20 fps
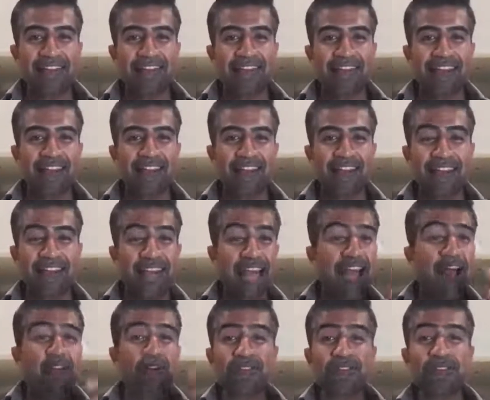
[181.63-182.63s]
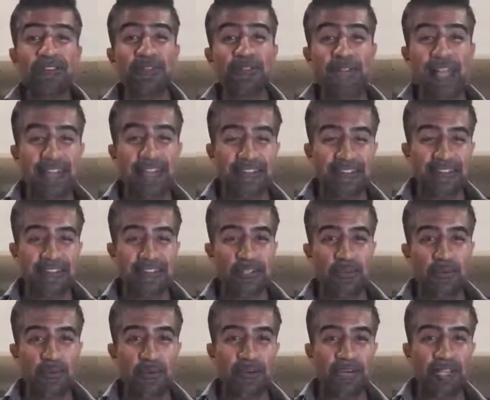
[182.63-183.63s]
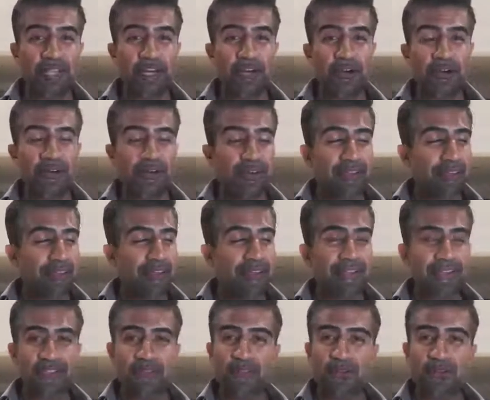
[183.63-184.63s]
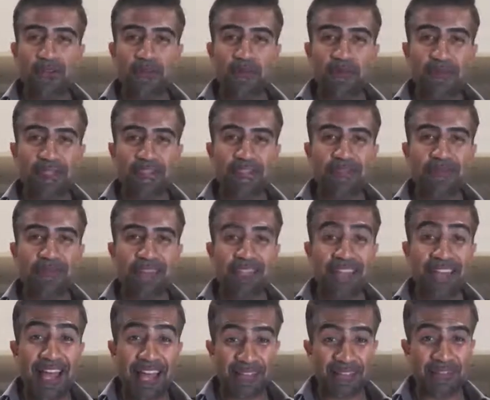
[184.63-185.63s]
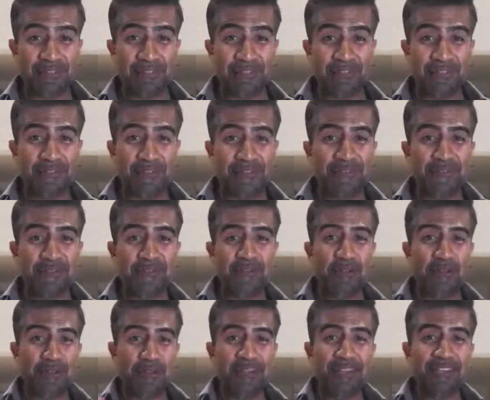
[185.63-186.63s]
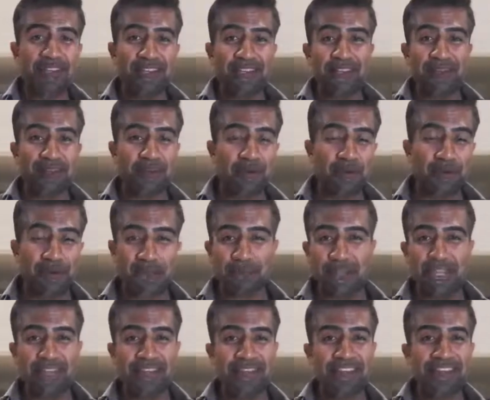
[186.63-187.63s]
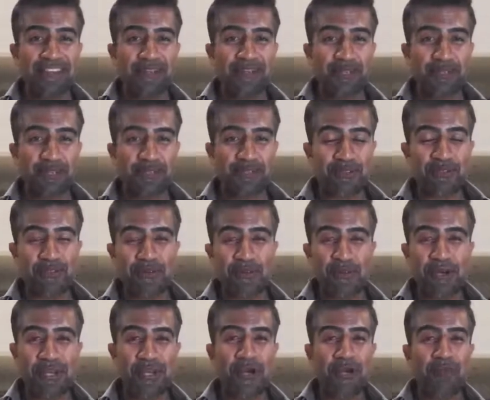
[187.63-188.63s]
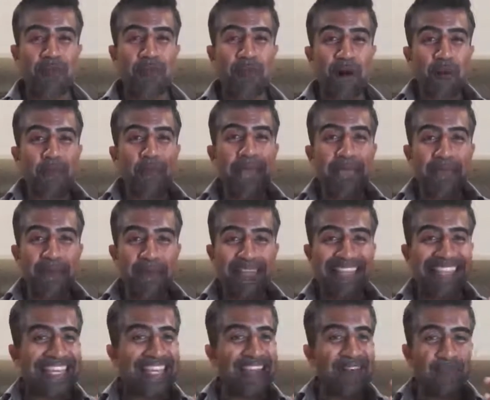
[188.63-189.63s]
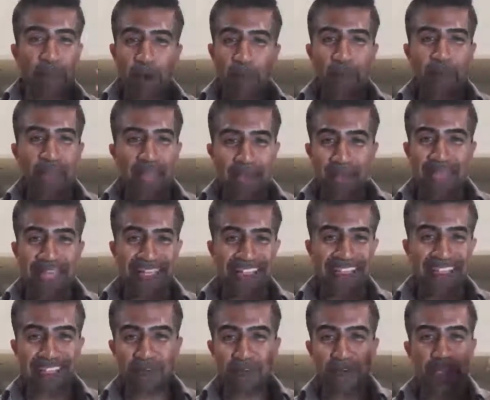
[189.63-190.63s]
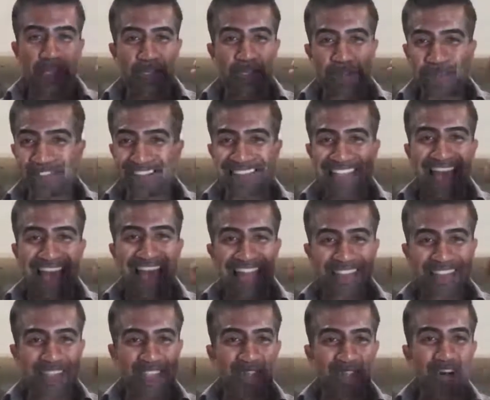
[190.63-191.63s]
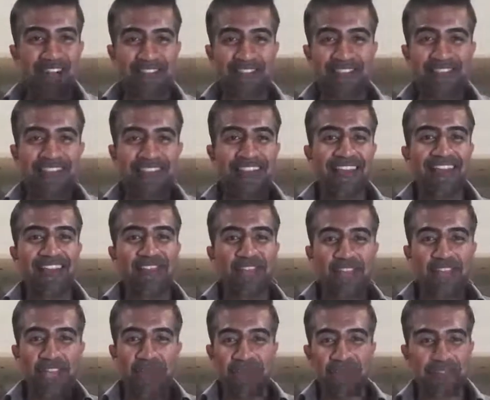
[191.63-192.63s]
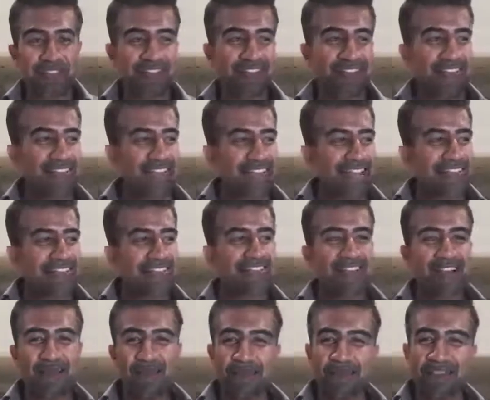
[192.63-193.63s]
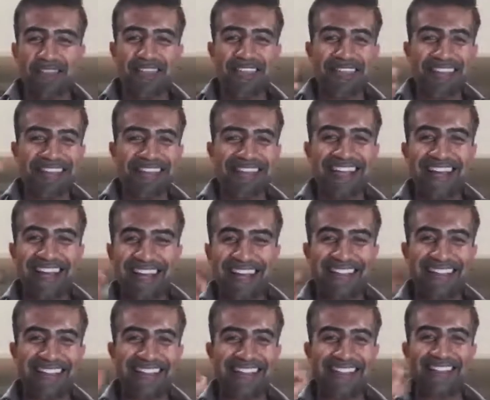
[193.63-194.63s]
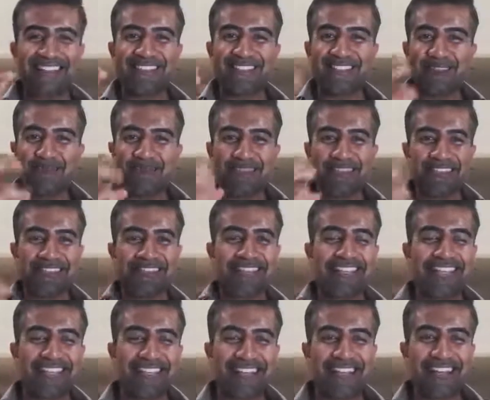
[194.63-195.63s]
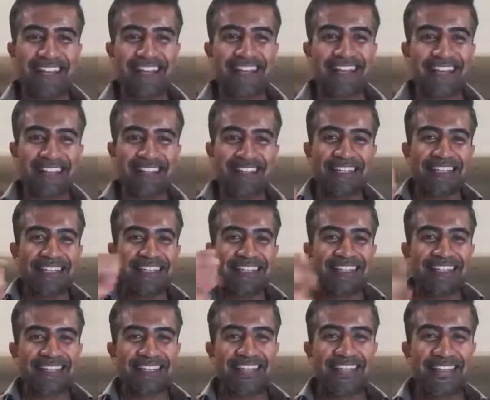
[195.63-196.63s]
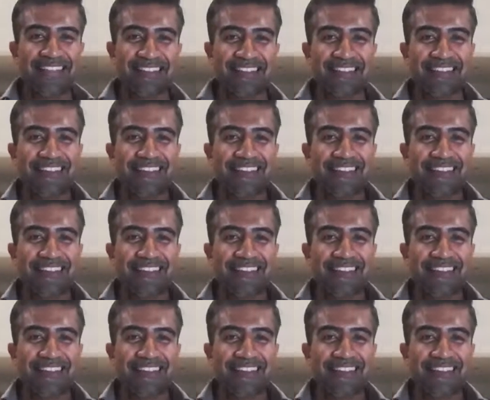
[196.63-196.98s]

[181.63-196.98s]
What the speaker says: then an hour or two later, she'll want to go and she'll go and reach for the nasto. Those of you who are Indian, you'll know what I mean. For those of you who are not, Bombay mix, crisps, snacks, nuts, chips, something to take that kind of slight